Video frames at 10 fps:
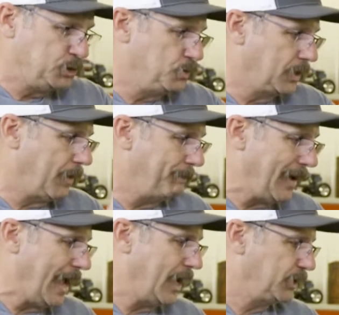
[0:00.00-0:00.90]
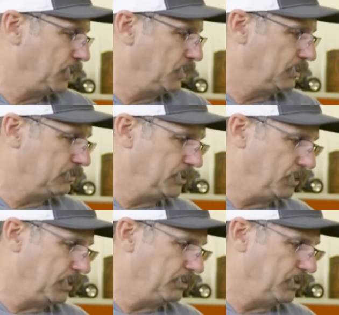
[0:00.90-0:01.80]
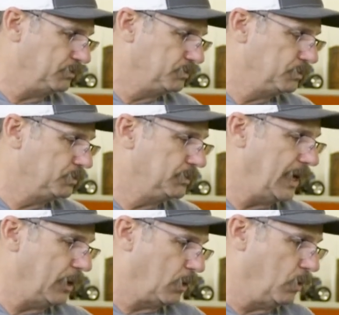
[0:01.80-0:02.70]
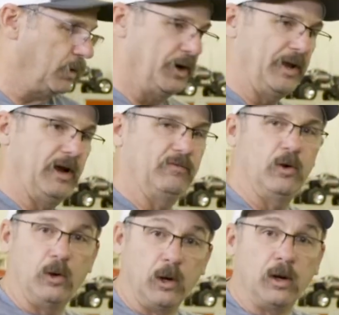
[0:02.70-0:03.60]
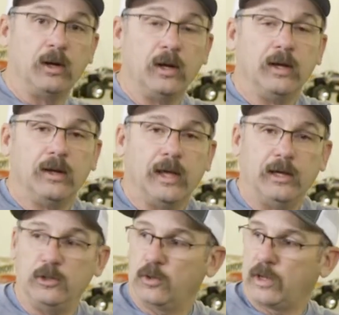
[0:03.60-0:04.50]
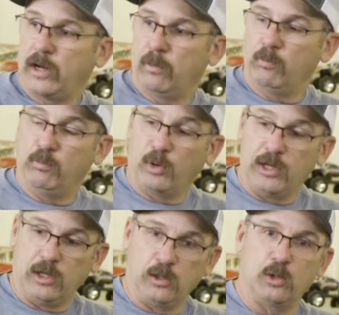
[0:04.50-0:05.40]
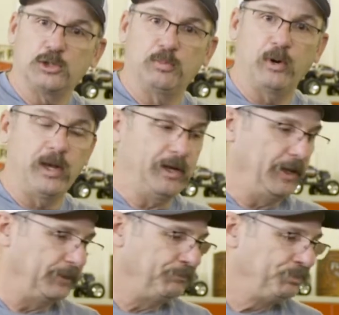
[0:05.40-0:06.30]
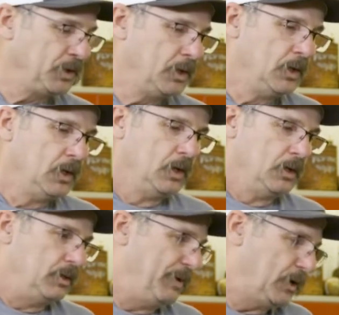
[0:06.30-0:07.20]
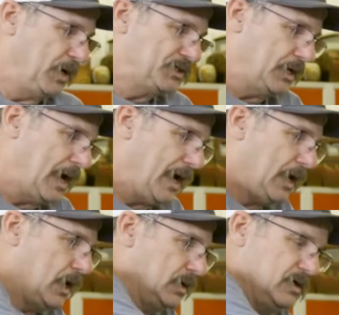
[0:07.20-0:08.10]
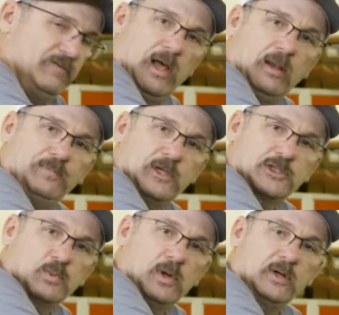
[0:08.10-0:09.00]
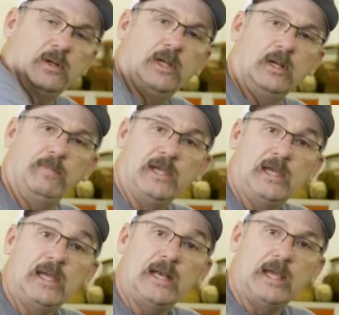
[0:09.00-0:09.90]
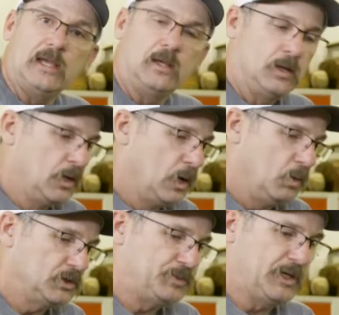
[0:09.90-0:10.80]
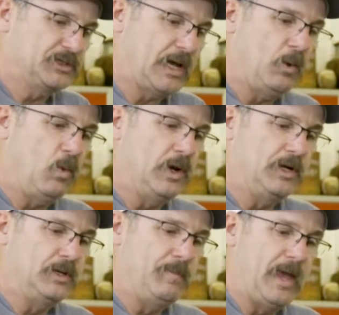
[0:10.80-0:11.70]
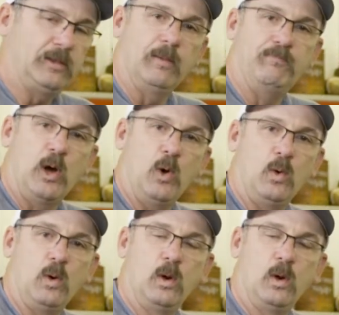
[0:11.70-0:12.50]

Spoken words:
you come back, you would move narrower and narrower, and then you're kind of bringing your spread in. The big reason I developed this one in the beginning was because I wanted to make the boat,